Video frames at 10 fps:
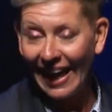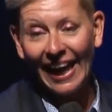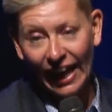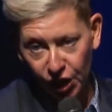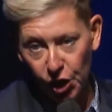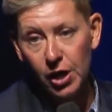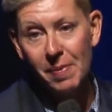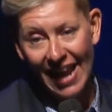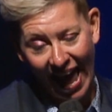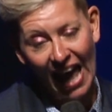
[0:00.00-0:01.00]
it could have
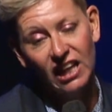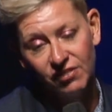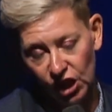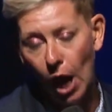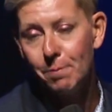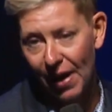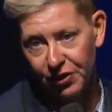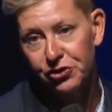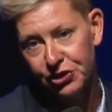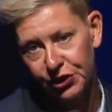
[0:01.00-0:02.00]
been a hell of a lot
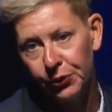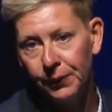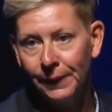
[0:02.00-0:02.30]
better too.